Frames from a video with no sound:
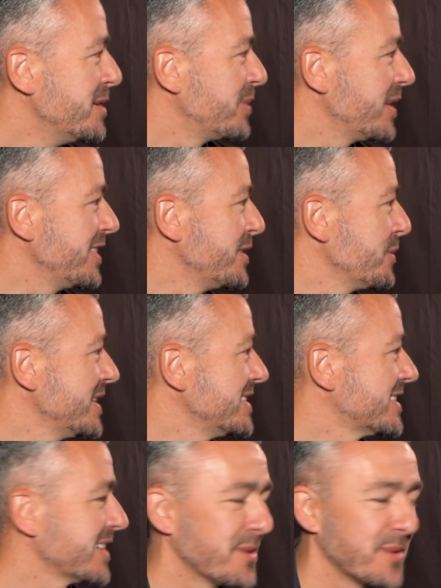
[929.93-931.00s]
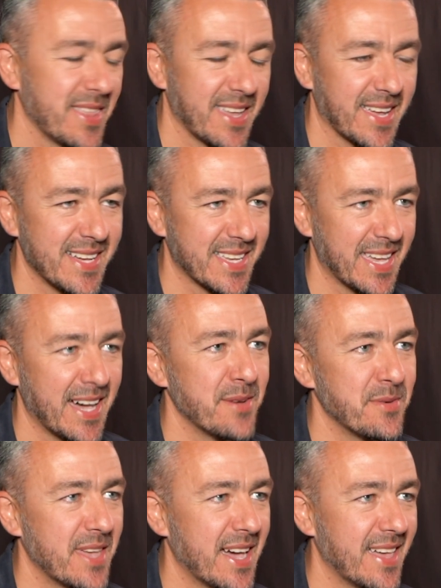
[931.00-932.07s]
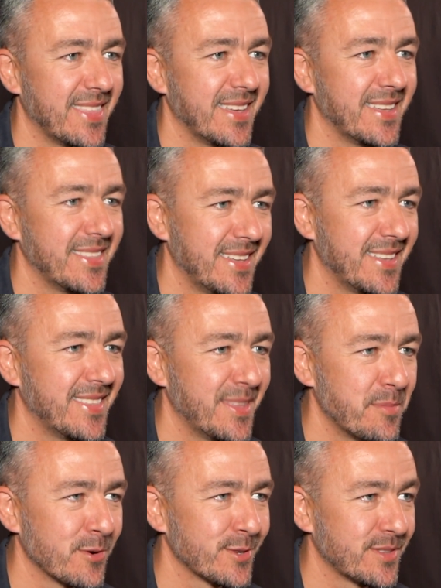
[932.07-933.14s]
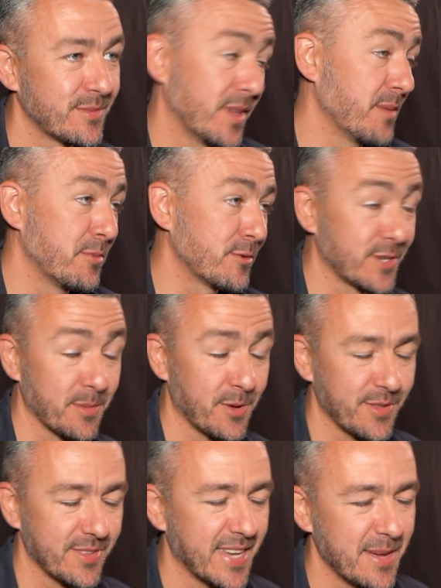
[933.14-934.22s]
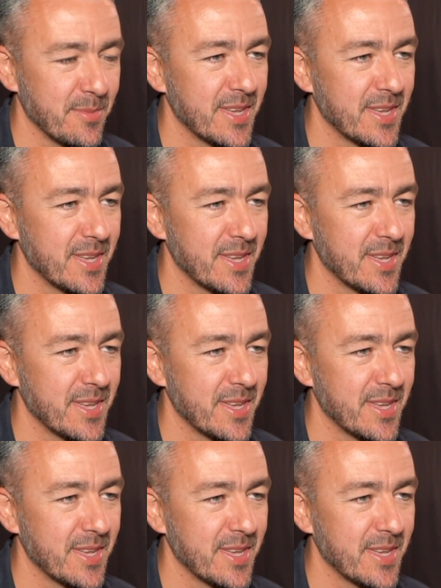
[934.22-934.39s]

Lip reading: But in the winter, when they can't get out, the board's up all the time.